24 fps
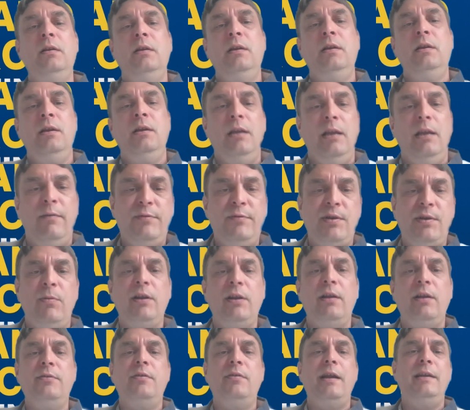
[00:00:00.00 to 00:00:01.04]
if someone
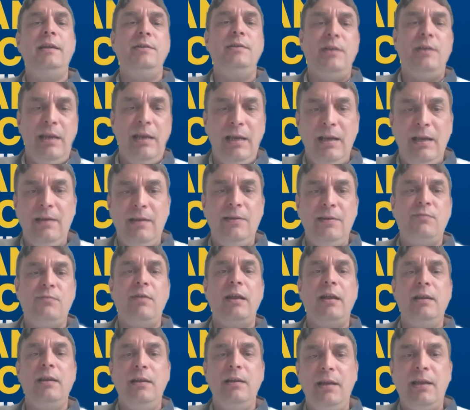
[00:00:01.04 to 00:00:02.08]
under 18 and is
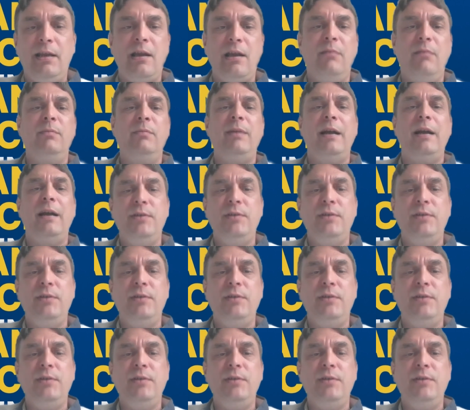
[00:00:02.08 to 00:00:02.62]
regularly coming back